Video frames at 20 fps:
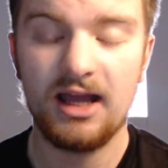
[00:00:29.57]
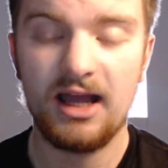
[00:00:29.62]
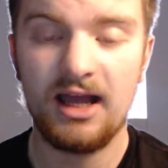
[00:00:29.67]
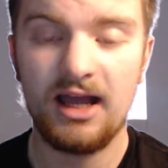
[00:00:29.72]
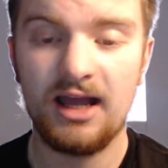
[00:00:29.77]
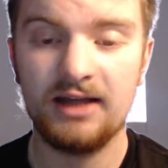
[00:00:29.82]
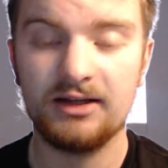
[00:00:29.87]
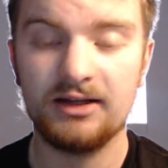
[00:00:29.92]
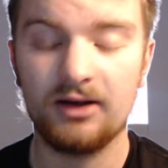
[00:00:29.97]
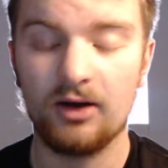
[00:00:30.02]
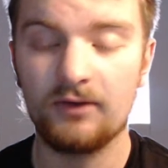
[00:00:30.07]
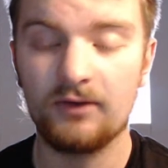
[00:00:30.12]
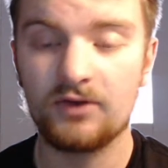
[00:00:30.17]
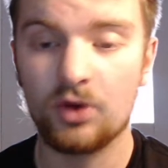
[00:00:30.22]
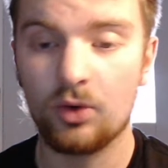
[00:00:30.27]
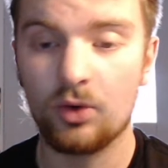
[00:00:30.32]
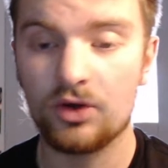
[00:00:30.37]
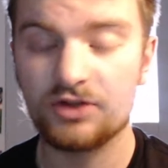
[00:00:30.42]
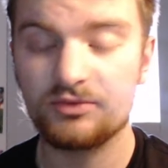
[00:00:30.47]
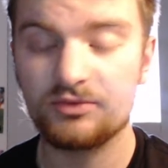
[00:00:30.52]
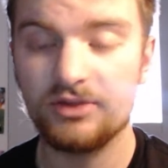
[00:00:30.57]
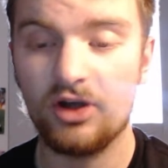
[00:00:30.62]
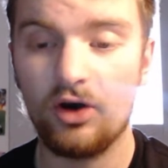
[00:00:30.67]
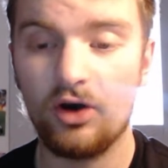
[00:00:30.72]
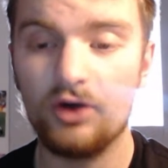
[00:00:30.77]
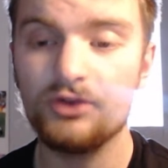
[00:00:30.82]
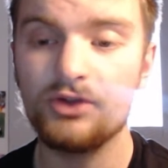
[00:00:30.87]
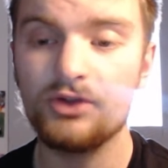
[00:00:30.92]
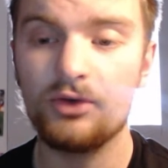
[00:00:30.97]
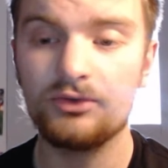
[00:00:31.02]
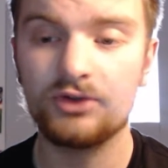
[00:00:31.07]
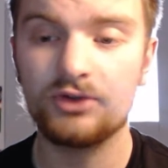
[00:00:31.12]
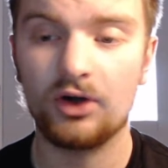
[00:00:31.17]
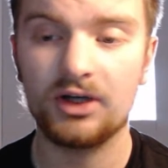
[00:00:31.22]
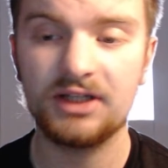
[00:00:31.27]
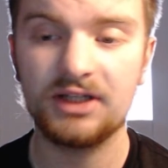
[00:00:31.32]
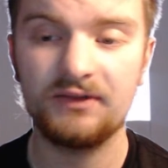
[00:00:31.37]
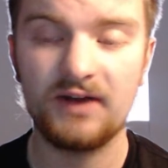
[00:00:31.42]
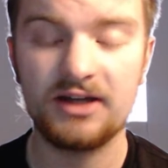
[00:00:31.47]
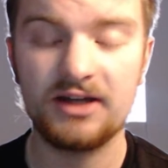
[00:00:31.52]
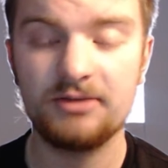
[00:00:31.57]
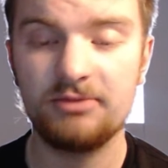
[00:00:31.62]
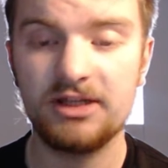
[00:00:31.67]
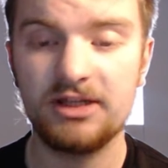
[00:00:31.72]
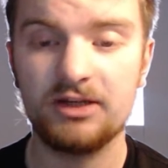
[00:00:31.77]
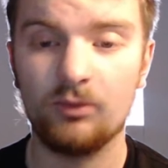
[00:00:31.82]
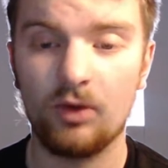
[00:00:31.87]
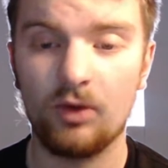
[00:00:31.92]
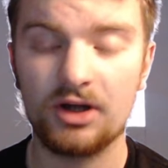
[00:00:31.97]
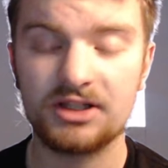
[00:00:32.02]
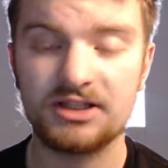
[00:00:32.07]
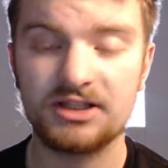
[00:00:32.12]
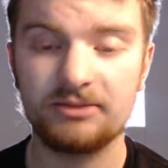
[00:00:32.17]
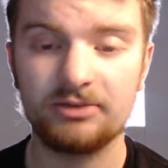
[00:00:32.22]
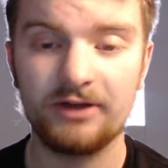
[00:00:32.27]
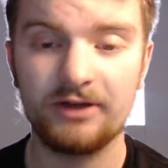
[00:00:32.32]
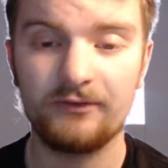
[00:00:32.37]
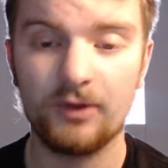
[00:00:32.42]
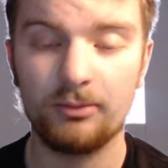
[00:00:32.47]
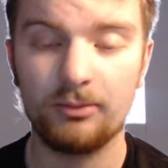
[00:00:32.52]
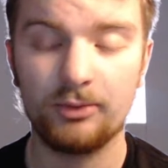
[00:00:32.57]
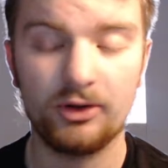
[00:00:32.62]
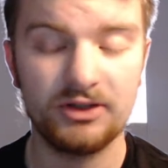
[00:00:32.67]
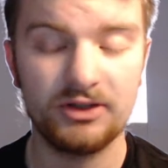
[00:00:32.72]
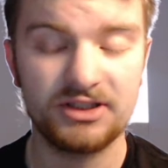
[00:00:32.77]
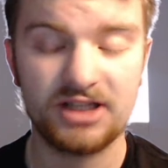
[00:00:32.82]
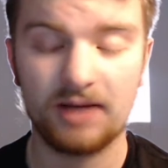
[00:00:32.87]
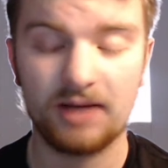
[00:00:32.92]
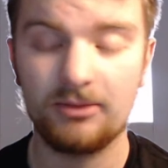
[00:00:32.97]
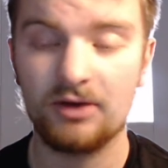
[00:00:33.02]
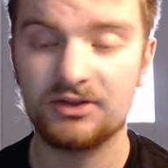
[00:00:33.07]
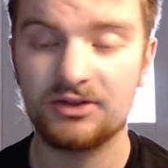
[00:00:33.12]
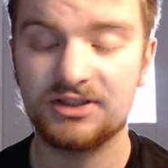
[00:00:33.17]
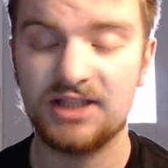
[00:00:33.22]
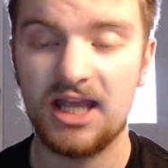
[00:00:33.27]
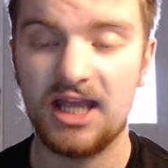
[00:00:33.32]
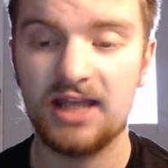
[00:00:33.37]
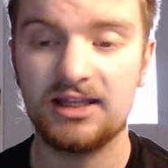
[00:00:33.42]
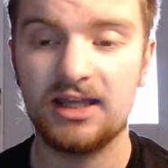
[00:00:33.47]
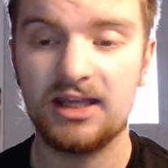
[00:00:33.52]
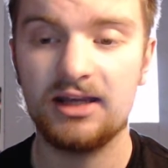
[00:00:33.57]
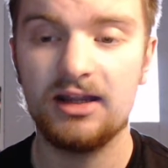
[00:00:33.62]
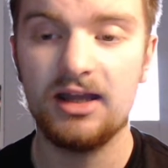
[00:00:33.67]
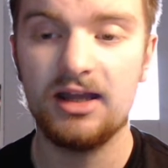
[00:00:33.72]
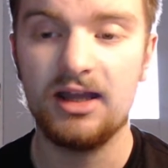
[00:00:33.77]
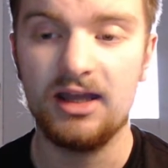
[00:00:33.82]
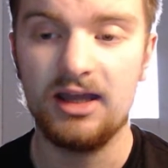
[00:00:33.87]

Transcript: And of course, we all know Donny Van de Beek wants to play football. He's come out saying it.